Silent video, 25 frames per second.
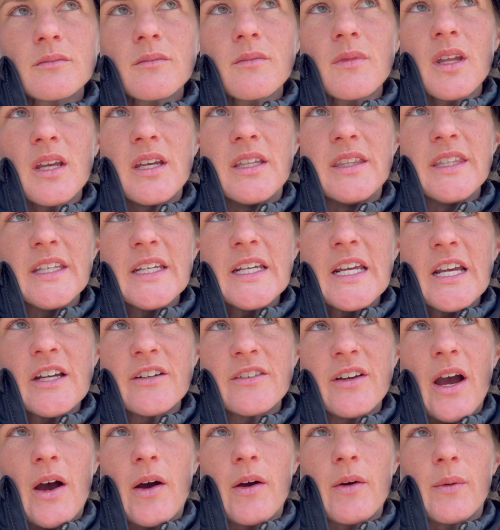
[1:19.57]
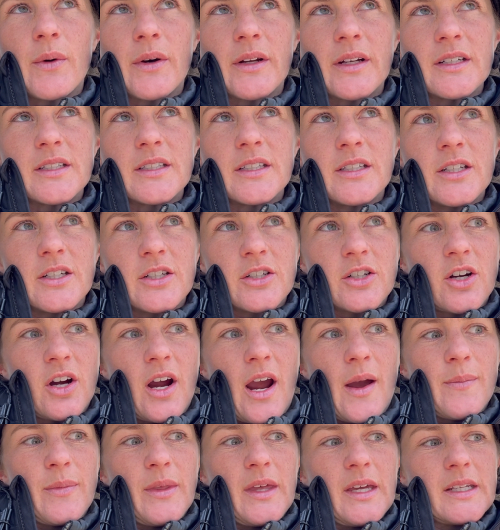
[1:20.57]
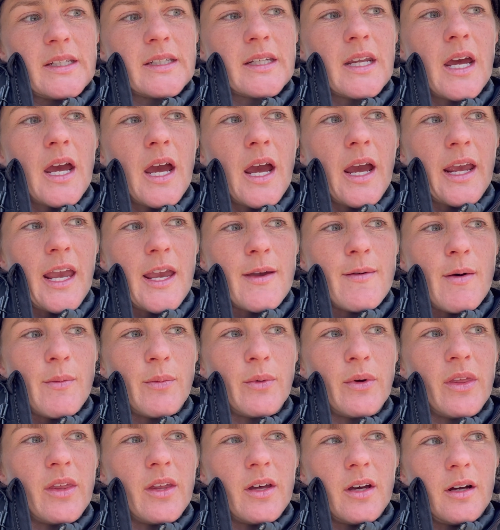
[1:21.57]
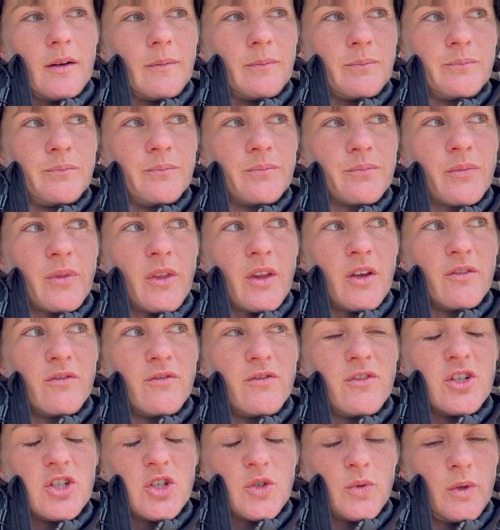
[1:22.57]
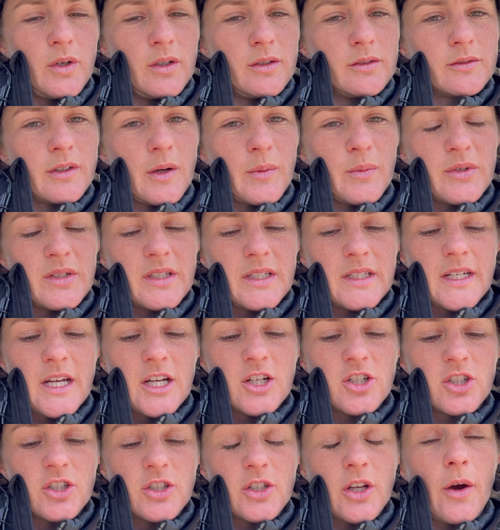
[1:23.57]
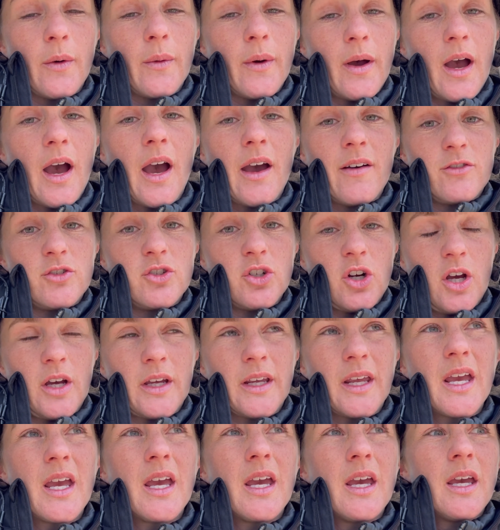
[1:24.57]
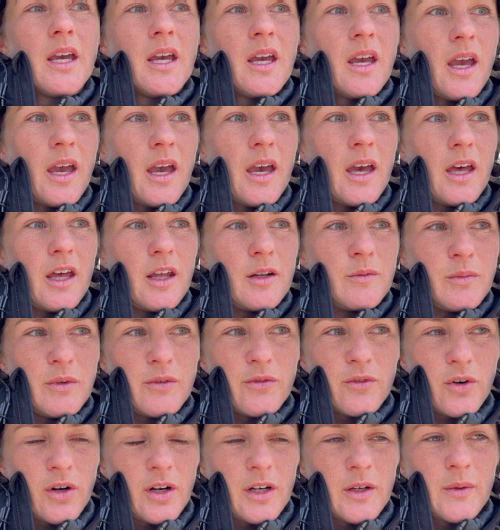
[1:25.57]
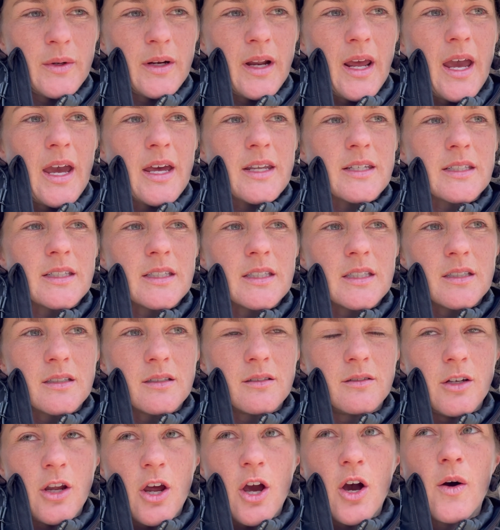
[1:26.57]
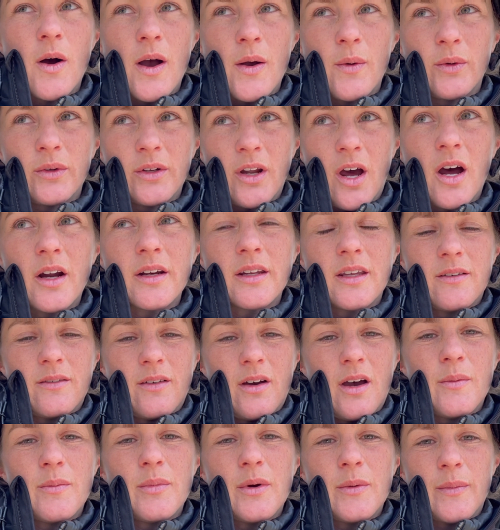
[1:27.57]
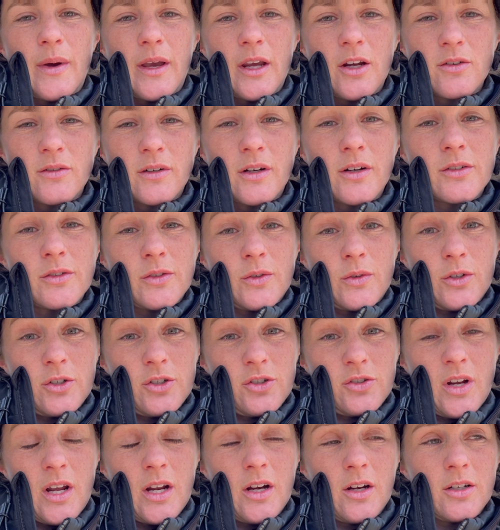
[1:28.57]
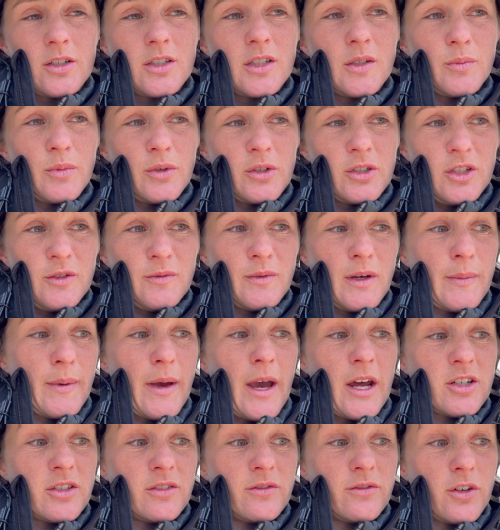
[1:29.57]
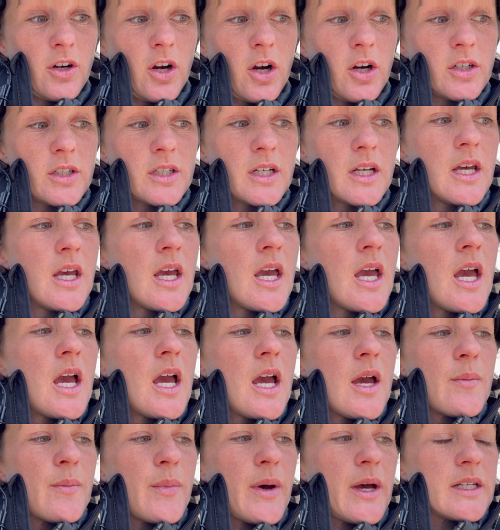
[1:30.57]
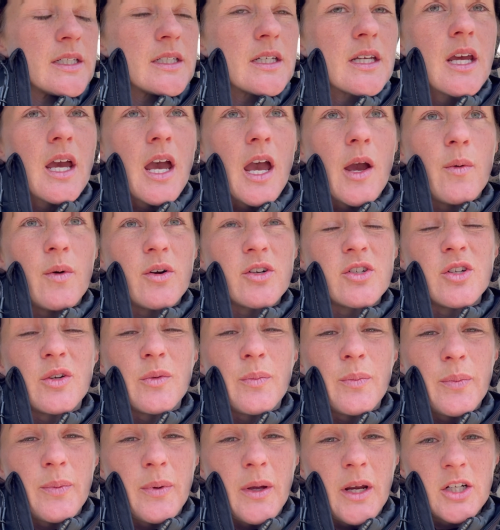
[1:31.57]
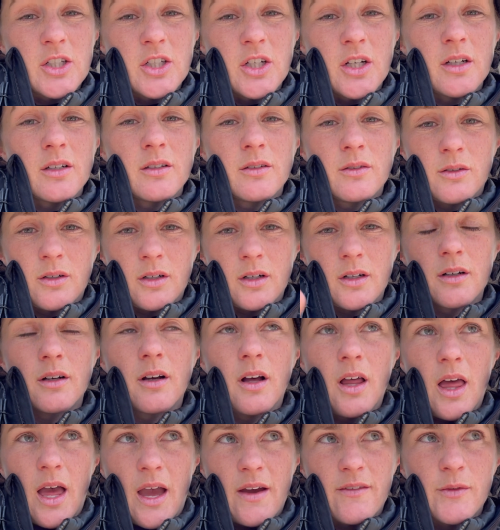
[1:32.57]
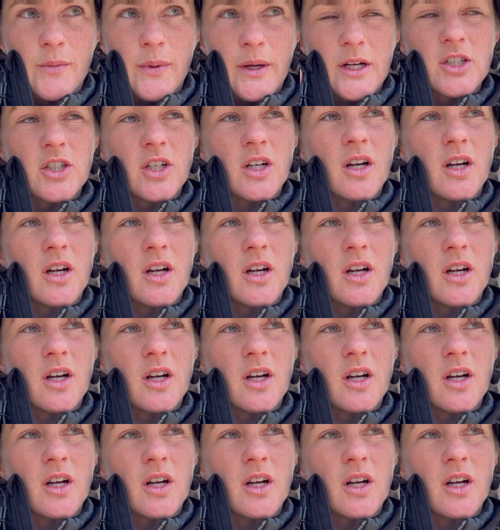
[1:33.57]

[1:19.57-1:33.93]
in thinking of how I wanted to describe this, I came up with a visual representation. So I have a drawing, and before anyone asks, no, I will not give up my career as a horse trainer to pursue my passion for art. But I want you to picture, or I'll have a picture